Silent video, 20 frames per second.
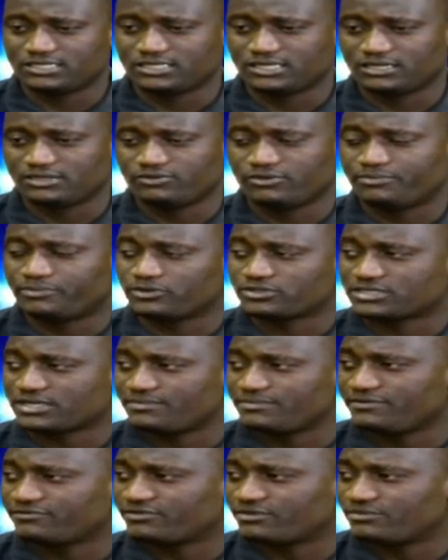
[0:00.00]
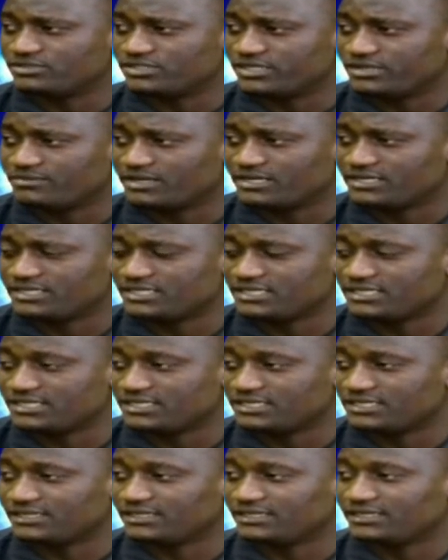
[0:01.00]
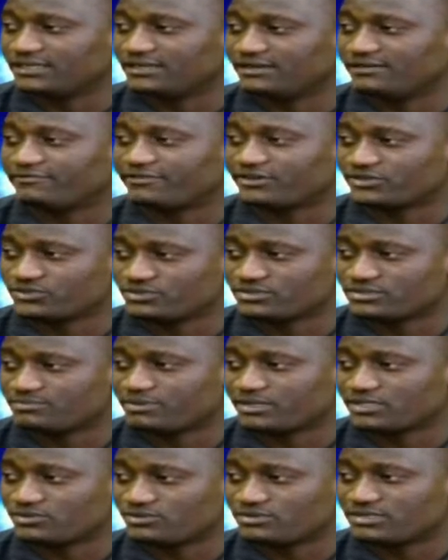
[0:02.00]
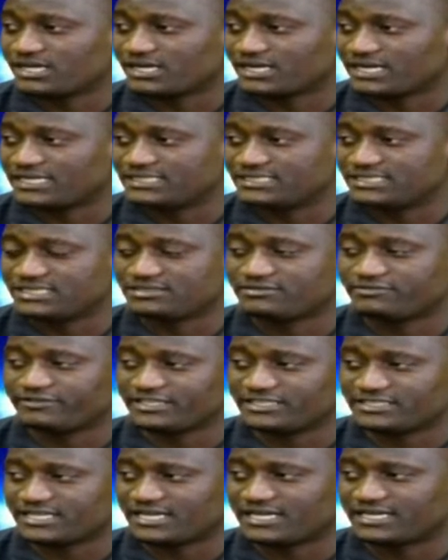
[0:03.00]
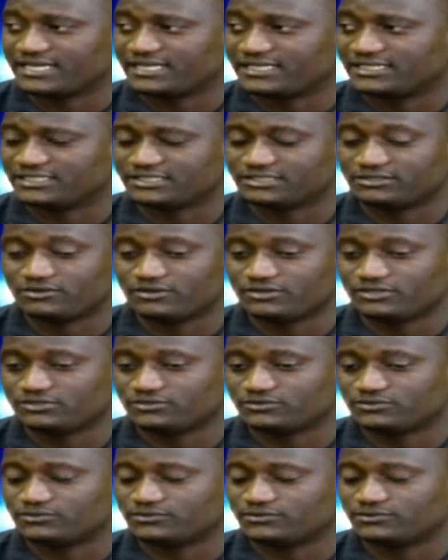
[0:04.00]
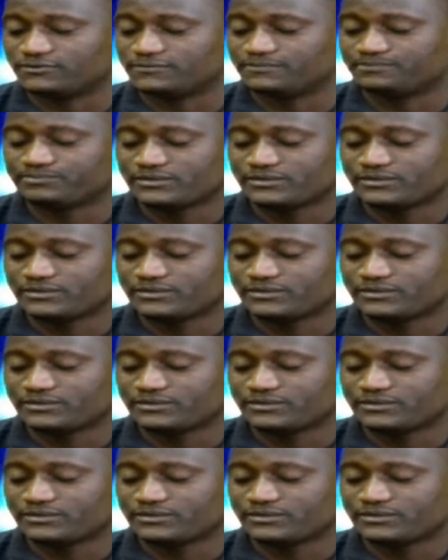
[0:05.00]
reports coming from Germany, Patson Daka is his first target going to